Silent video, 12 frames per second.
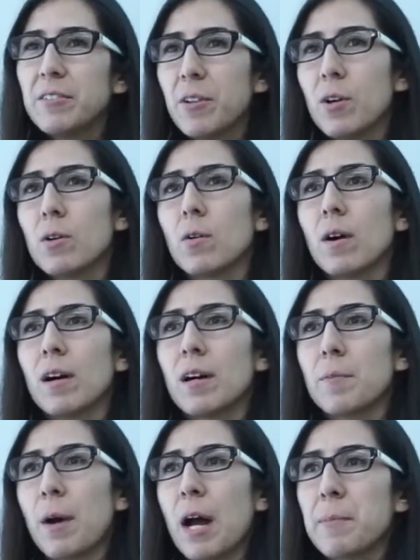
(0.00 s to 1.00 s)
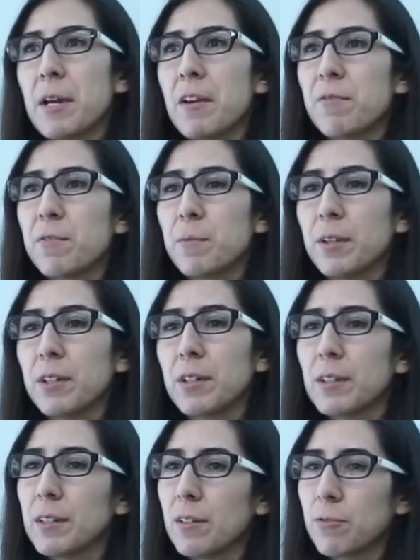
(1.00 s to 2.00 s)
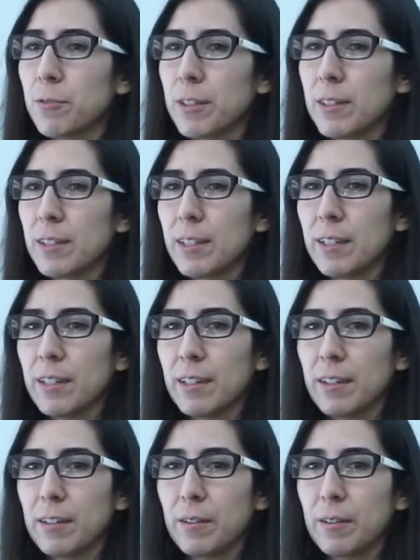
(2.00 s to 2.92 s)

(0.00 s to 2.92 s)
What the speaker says: I don't know. I'm not familiar enough with the